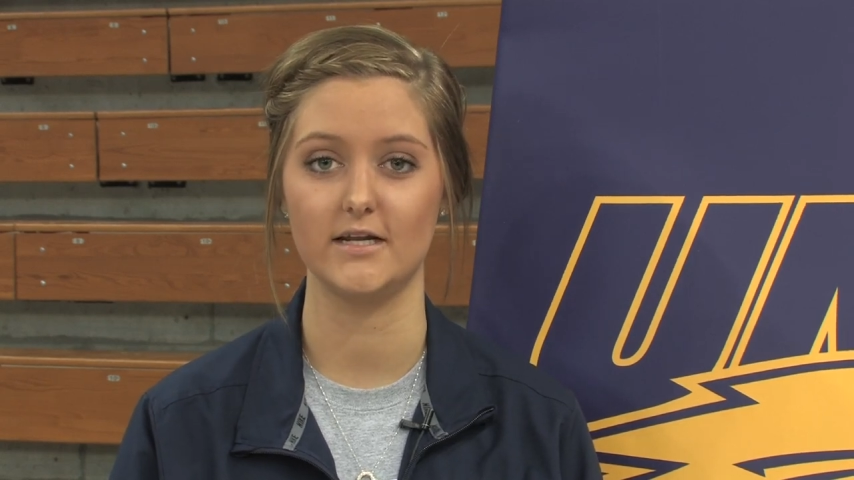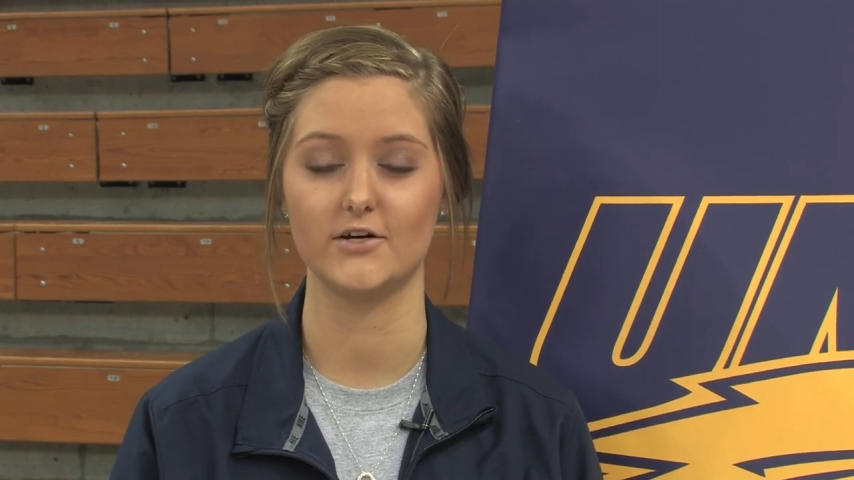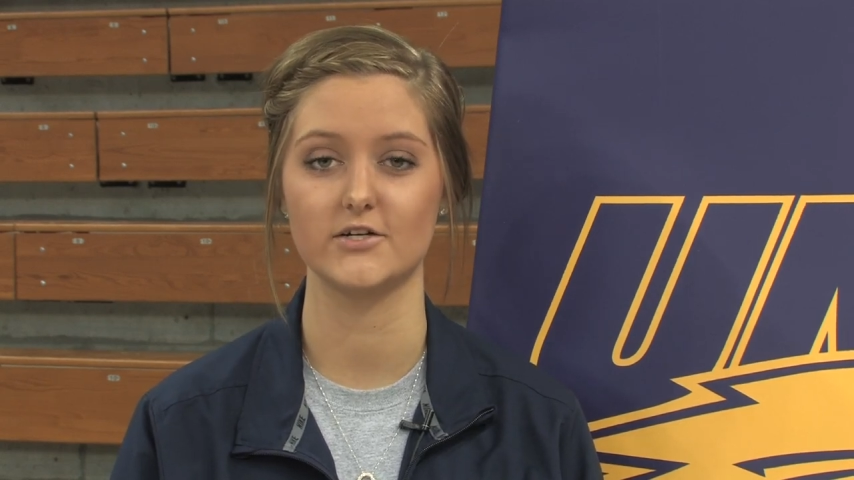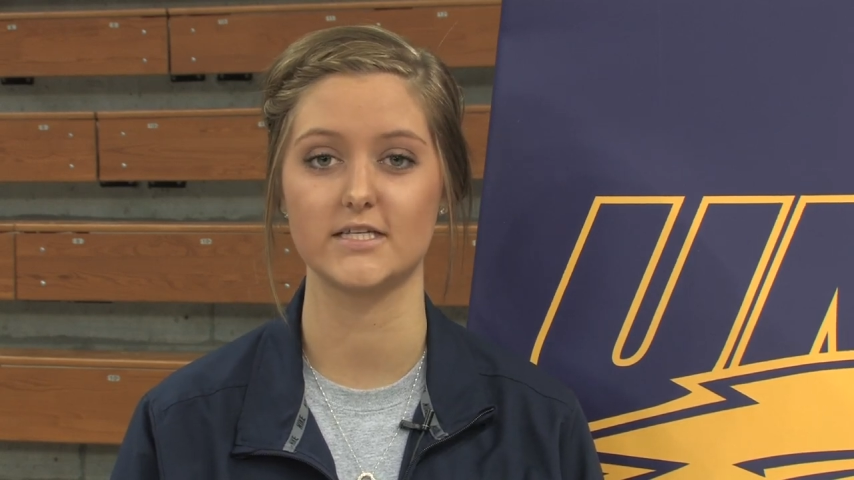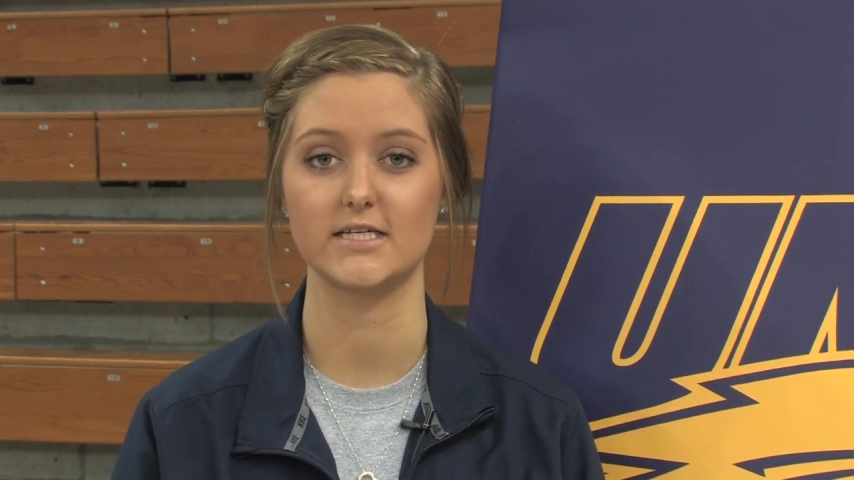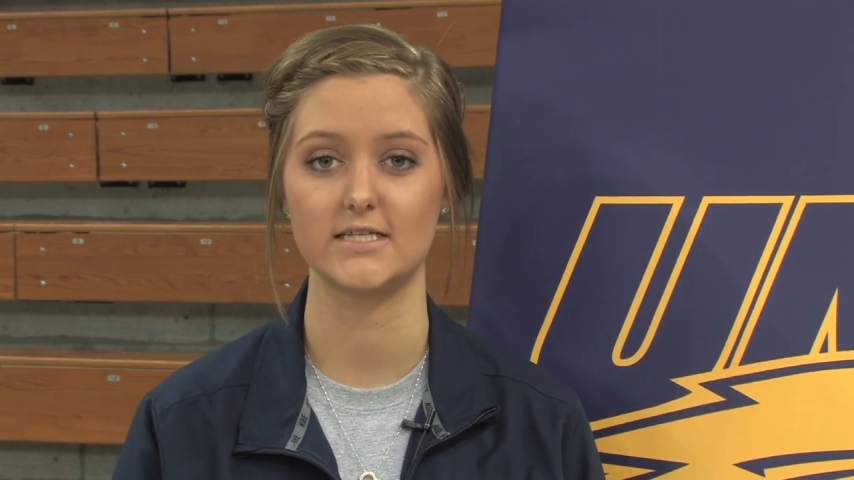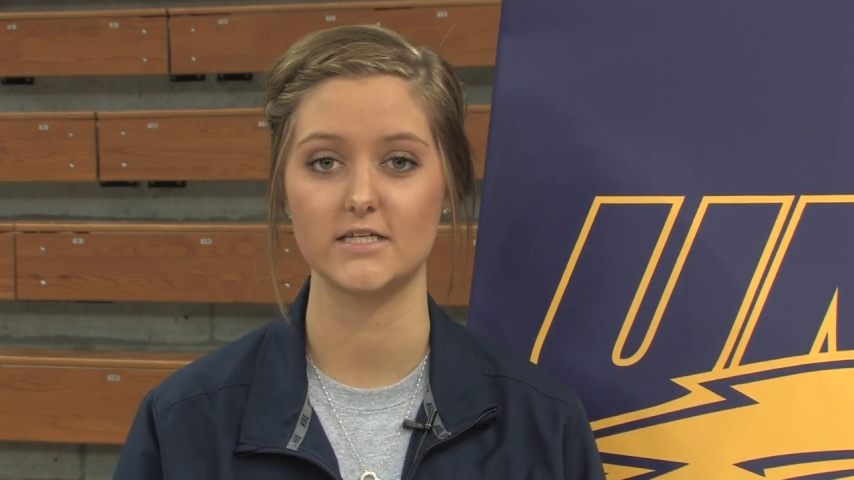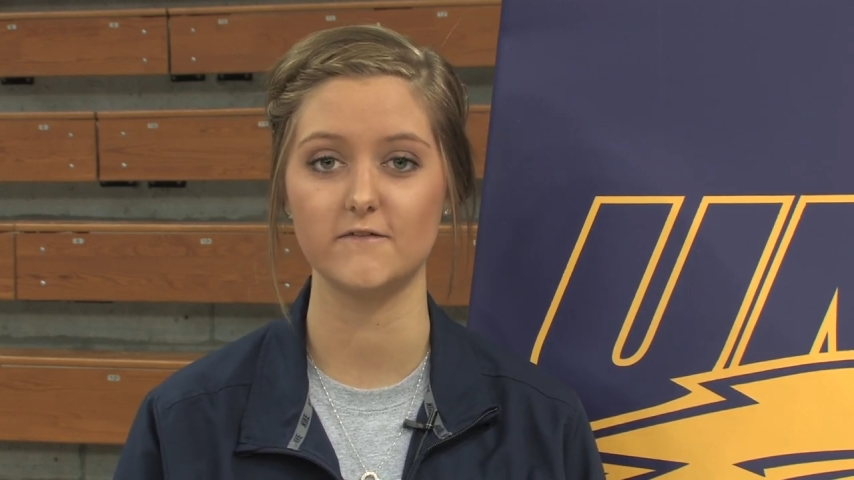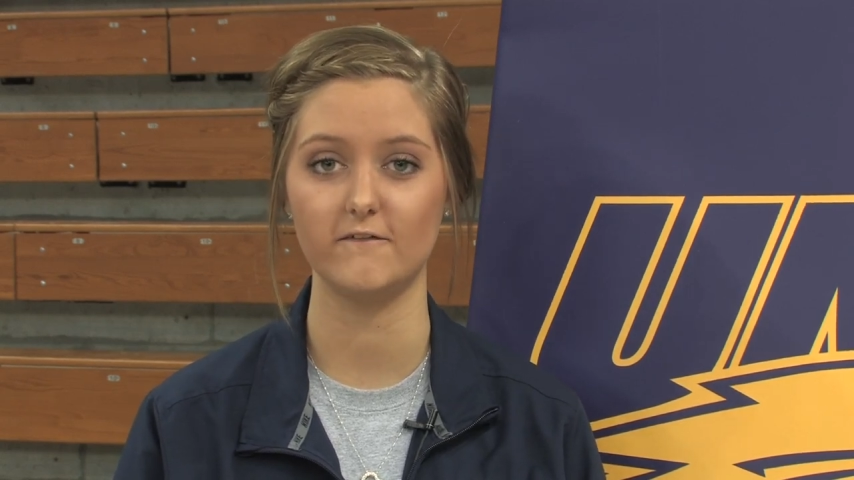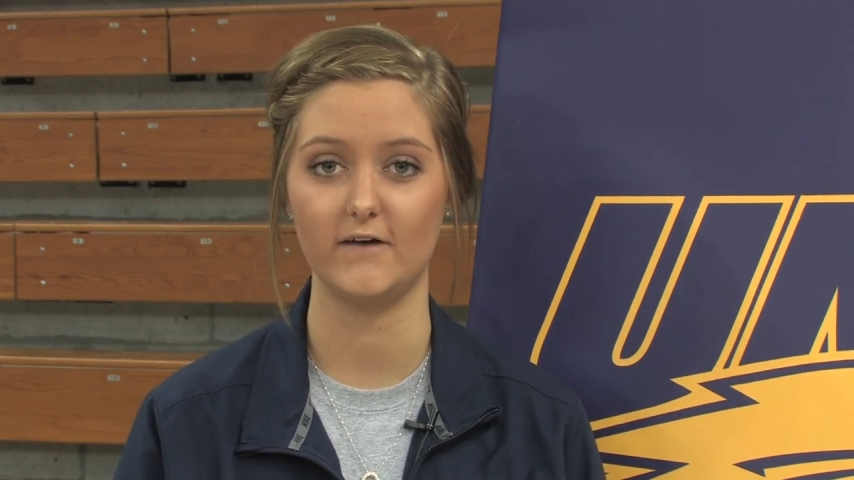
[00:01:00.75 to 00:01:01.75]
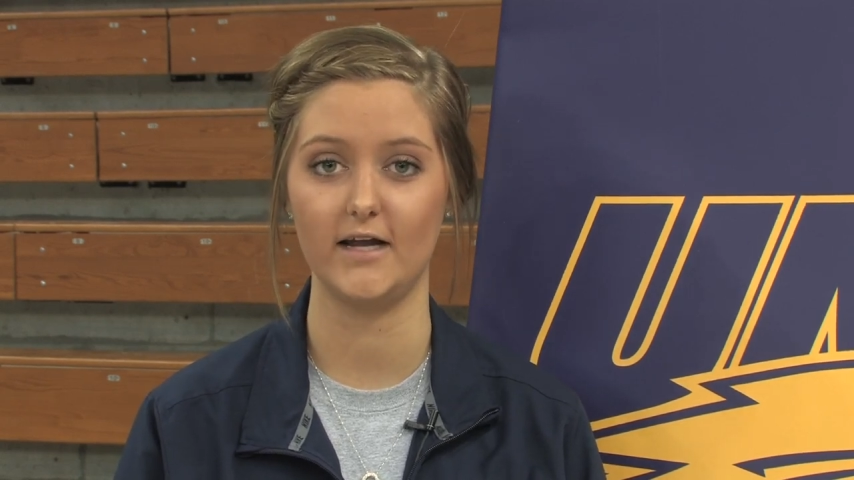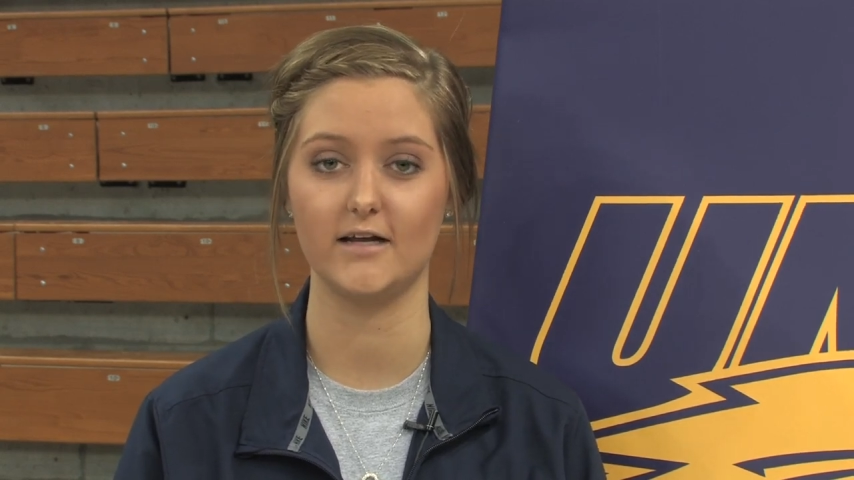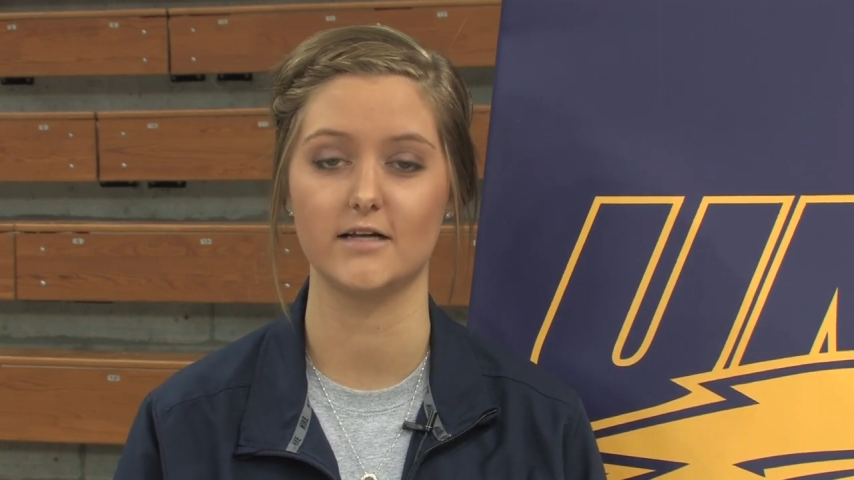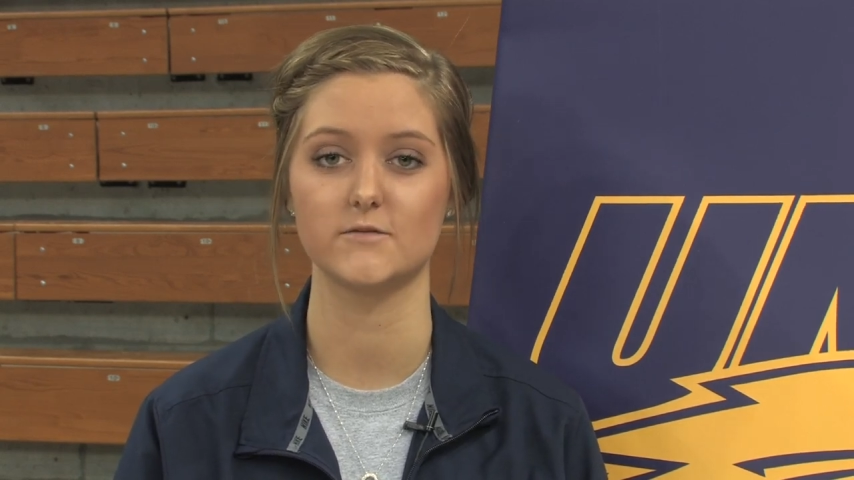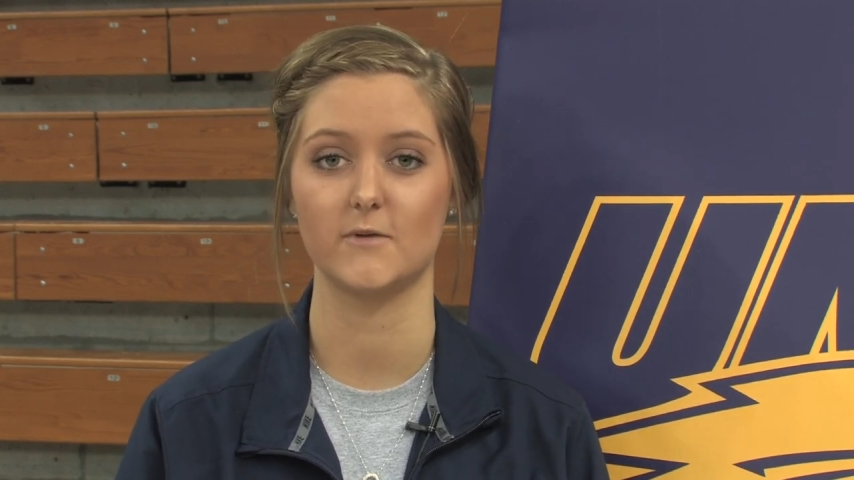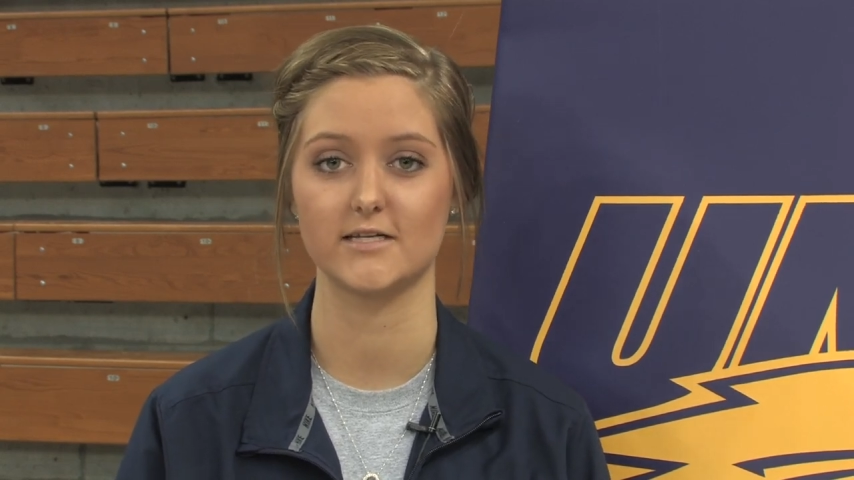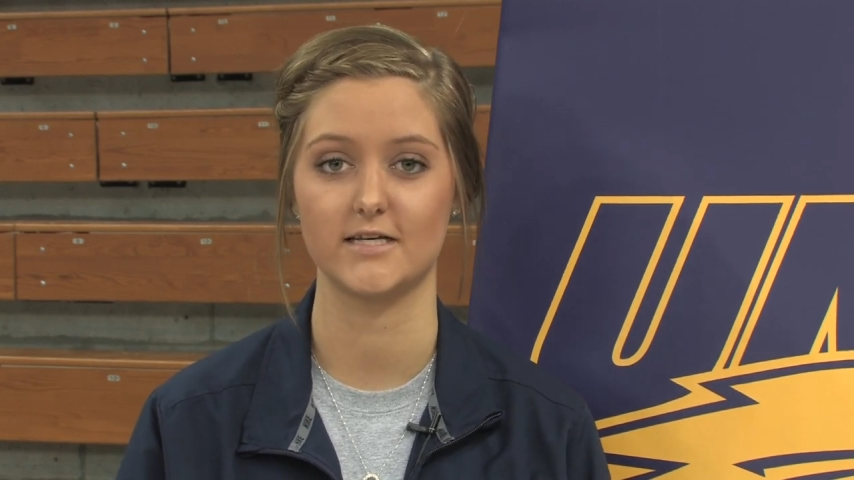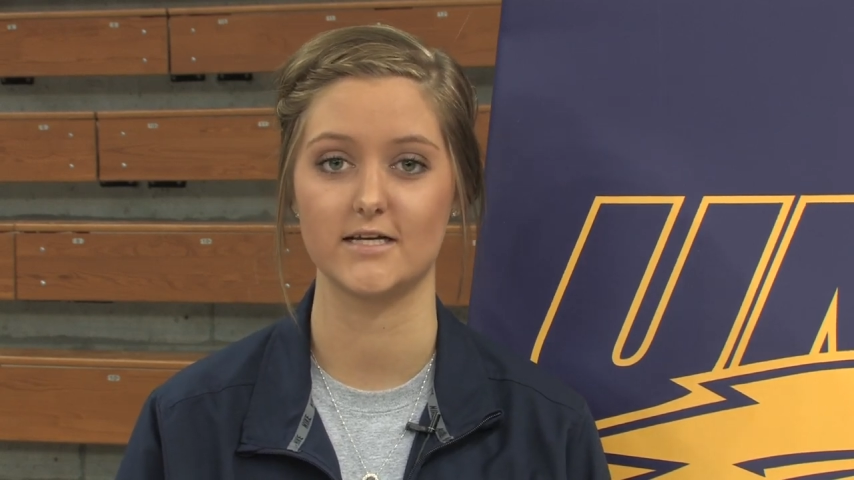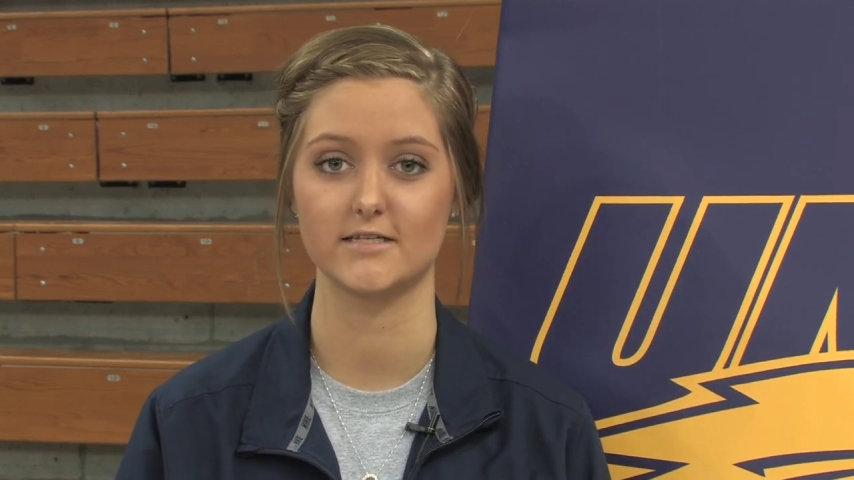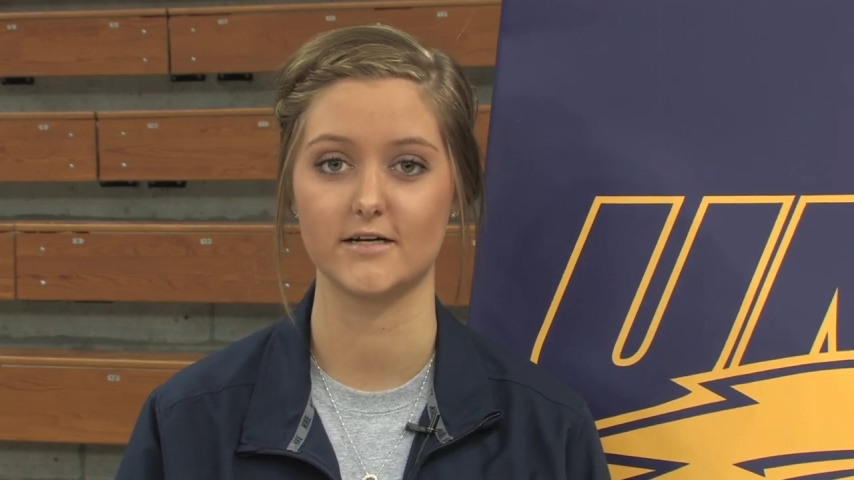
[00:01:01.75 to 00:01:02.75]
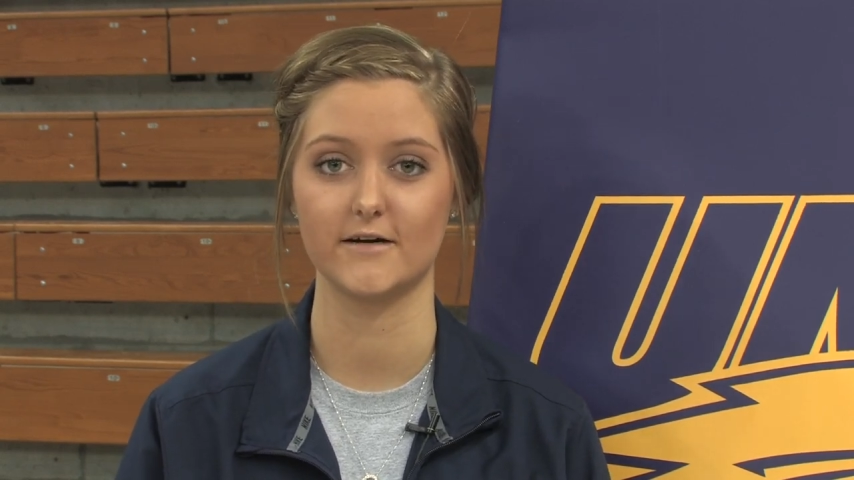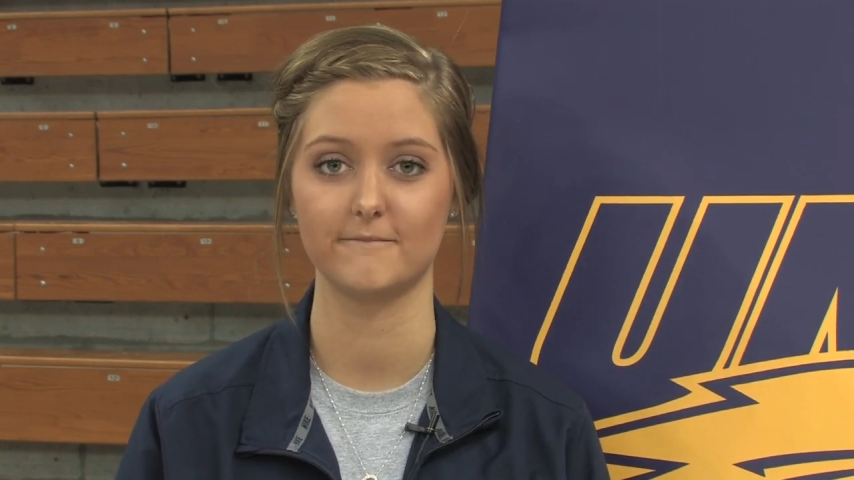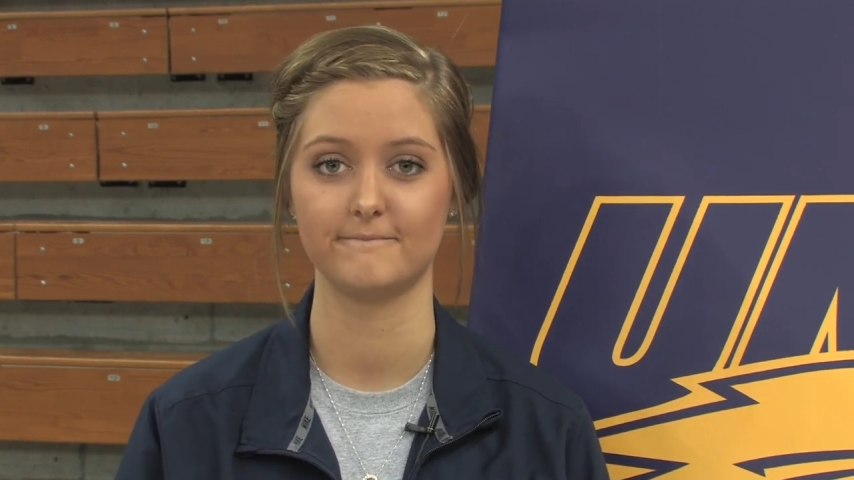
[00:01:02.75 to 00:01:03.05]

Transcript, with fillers: in her successful fight against breast cancer.